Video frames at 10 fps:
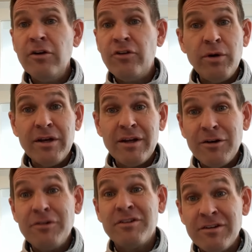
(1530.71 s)
Doing
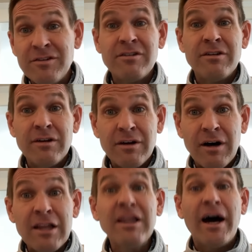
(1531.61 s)
deals is
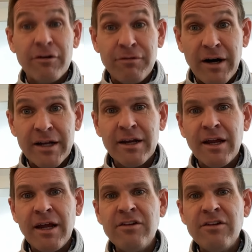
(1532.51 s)
a lot of fun.